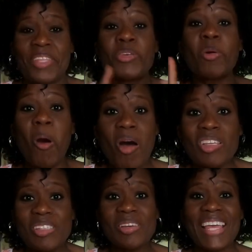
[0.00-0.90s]
You
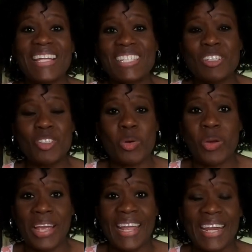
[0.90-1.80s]
also get to
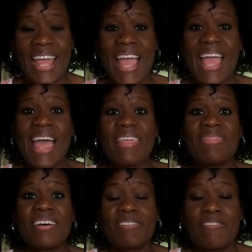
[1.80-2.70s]
join
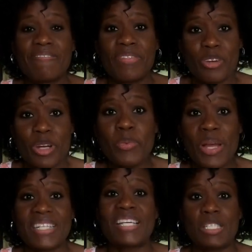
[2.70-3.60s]
the
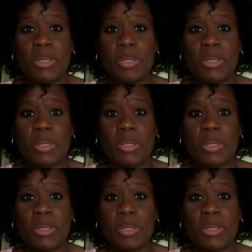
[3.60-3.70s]
31 Days